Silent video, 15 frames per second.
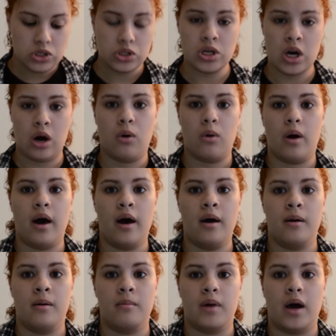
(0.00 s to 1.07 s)
So,
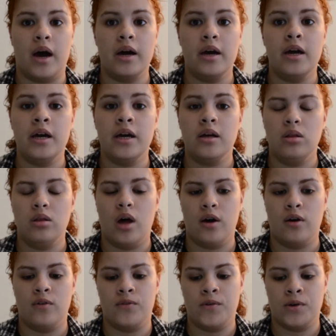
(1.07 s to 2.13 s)
I
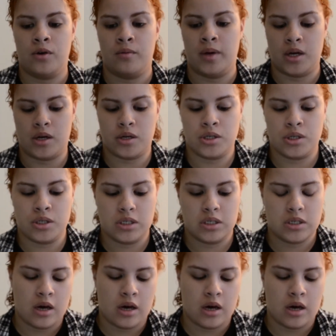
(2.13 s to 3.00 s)
love Gnome Acres.